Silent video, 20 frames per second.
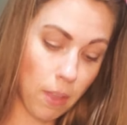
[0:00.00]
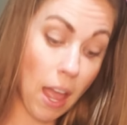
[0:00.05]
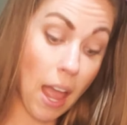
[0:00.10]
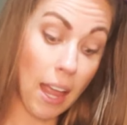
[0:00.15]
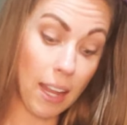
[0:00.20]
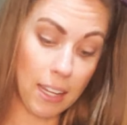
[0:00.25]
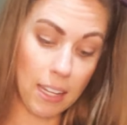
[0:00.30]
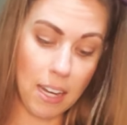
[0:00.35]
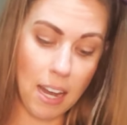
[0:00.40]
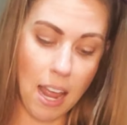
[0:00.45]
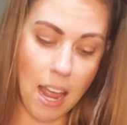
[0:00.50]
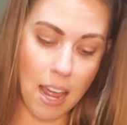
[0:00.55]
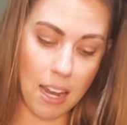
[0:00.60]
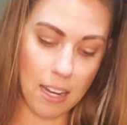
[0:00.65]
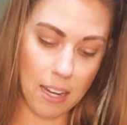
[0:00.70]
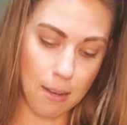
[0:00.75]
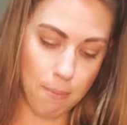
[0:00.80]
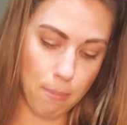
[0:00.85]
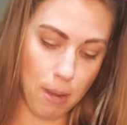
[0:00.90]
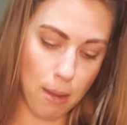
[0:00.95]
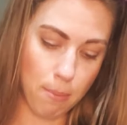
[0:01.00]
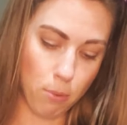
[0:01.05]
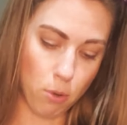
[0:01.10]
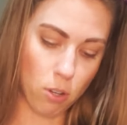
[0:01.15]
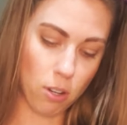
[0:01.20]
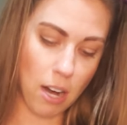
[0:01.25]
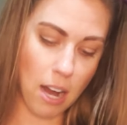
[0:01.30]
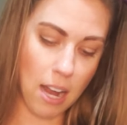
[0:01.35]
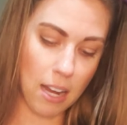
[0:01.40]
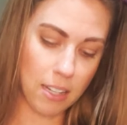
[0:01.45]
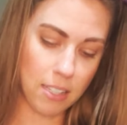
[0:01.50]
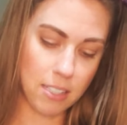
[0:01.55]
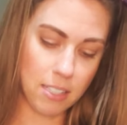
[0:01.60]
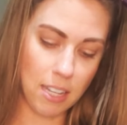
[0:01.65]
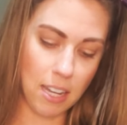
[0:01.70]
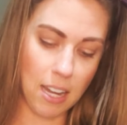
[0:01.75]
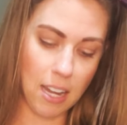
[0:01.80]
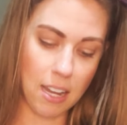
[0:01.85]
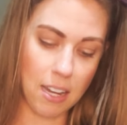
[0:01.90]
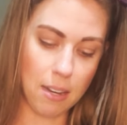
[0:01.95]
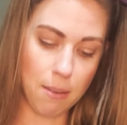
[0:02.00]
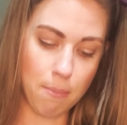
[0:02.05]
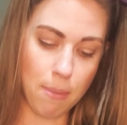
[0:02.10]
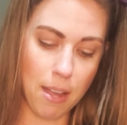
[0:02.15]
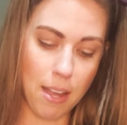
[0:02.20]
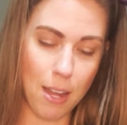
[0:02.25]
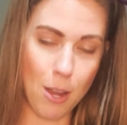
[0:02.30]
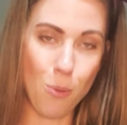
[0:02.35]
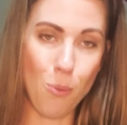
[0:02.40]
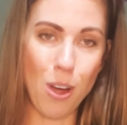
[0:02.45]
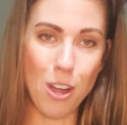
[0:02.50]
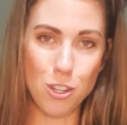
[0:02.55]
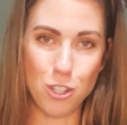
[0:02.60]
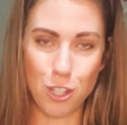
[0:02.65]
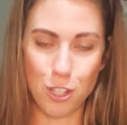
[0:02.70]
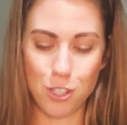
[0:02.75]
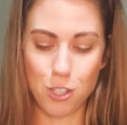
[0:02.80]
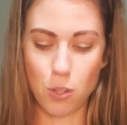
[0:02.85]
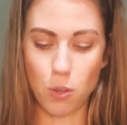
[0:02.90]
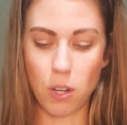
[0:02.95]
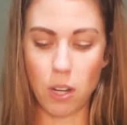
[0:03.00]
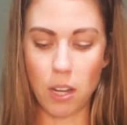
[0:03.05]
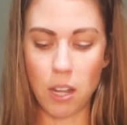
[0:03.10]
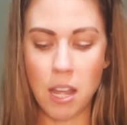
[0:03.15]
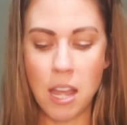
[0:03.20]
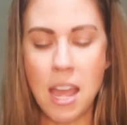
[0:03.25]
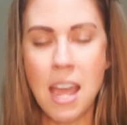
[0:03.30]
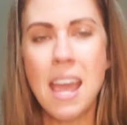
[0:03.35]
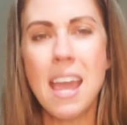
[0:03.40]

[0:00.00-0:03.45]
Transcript: I can add in my borax and my washing soda.